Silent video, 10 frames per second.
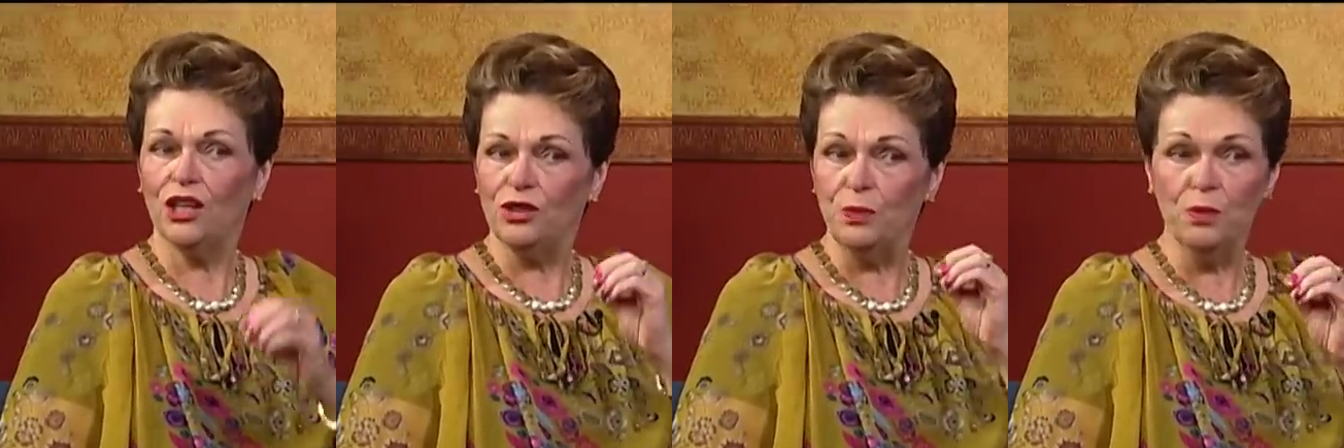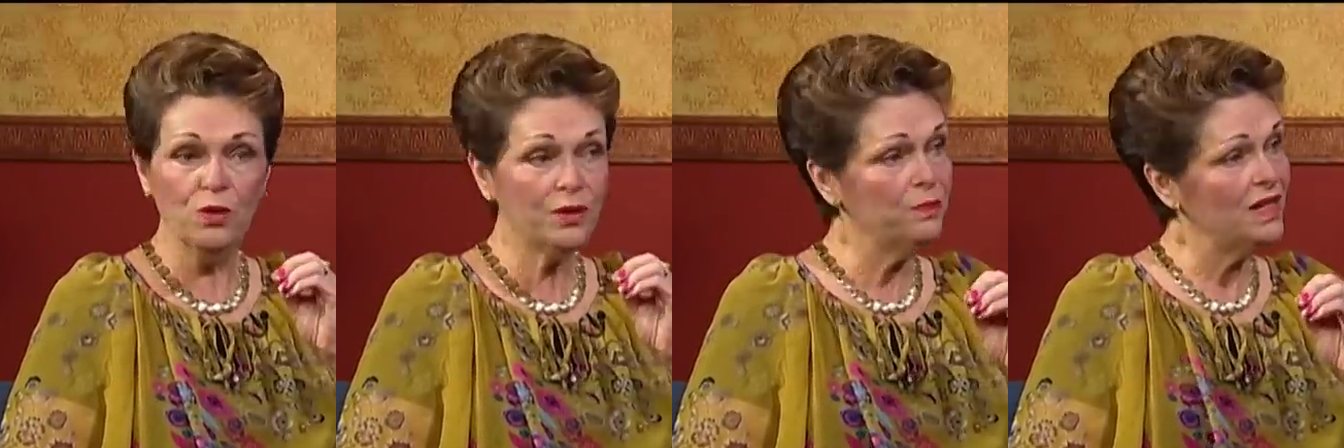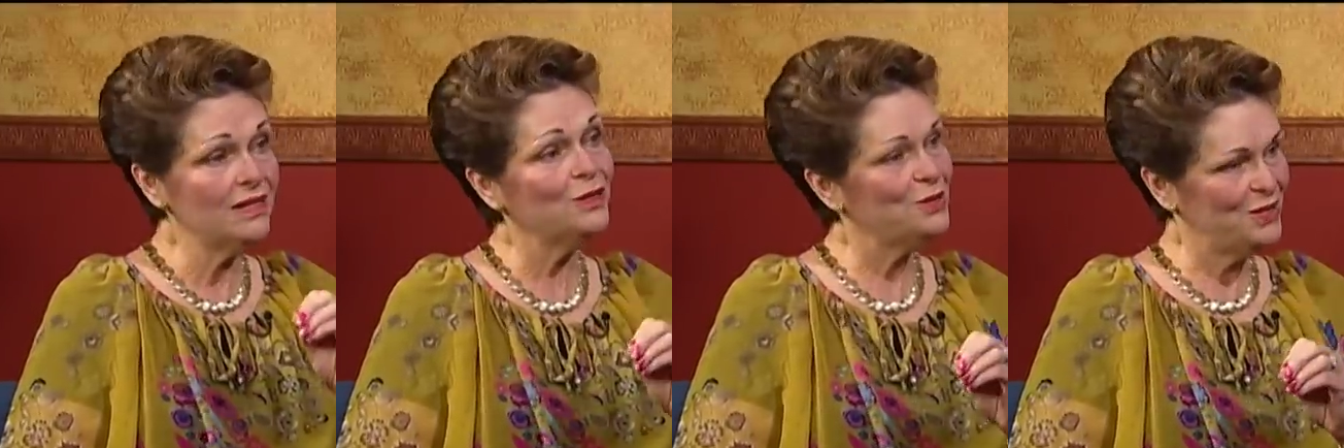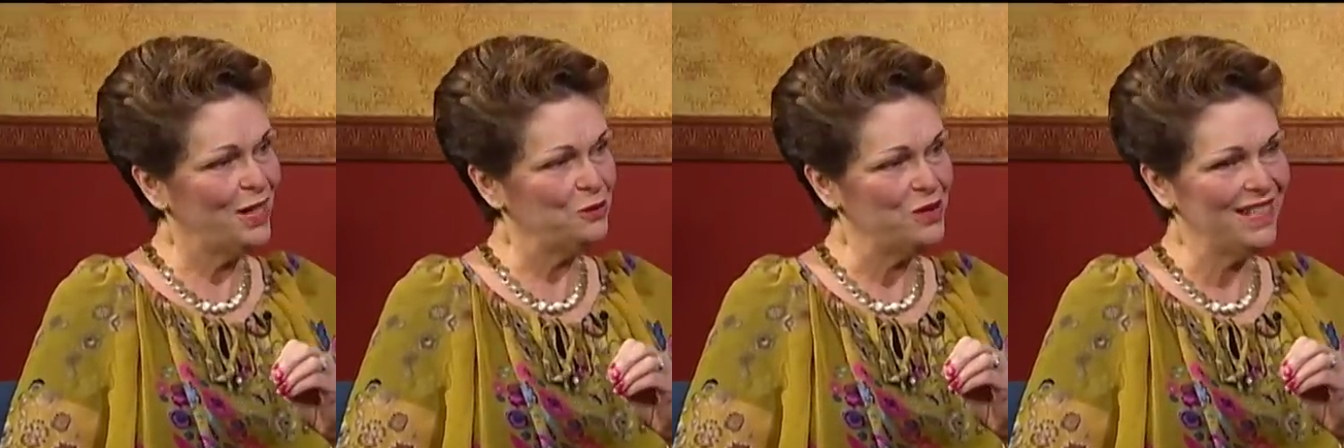The more visitors
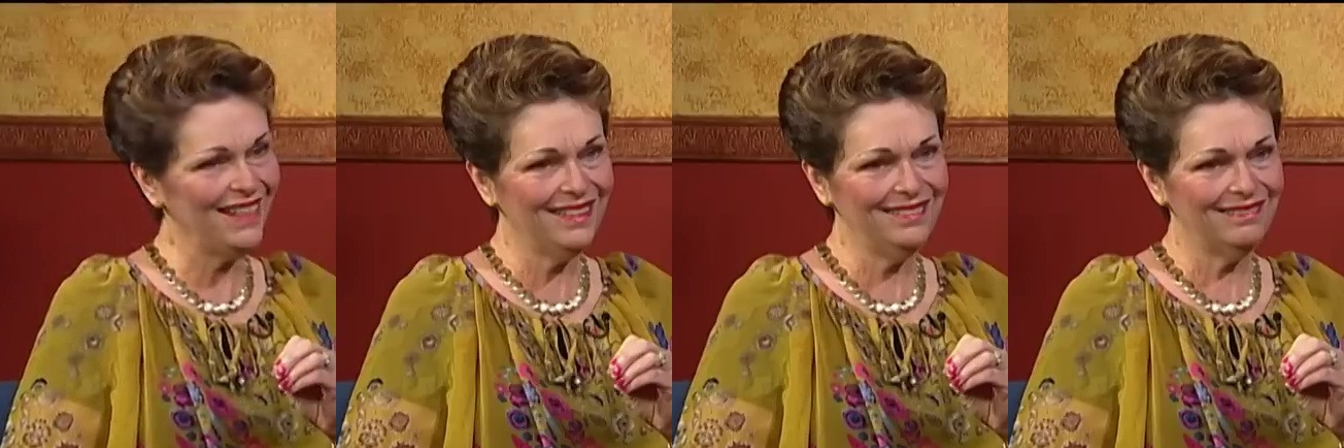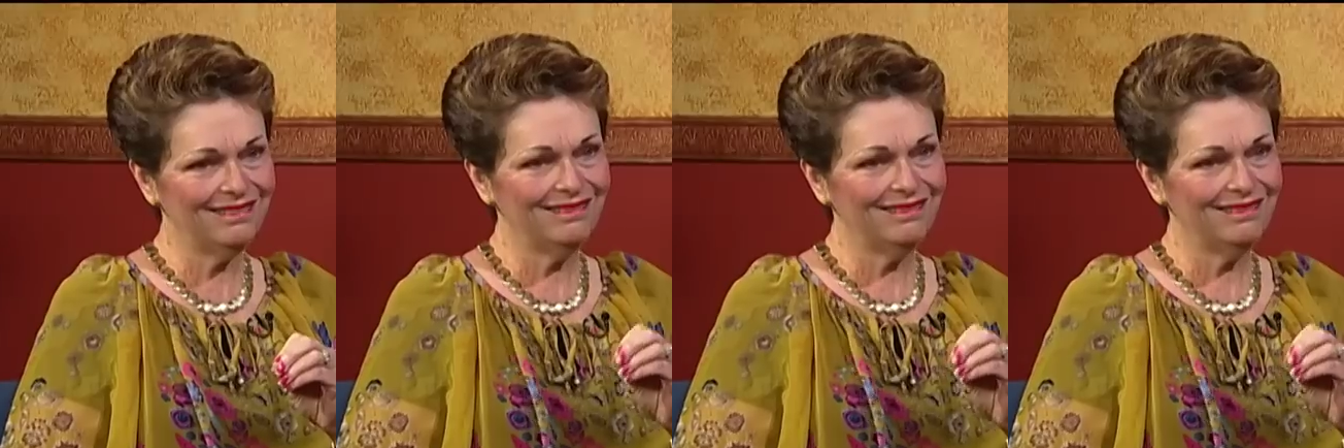that we get,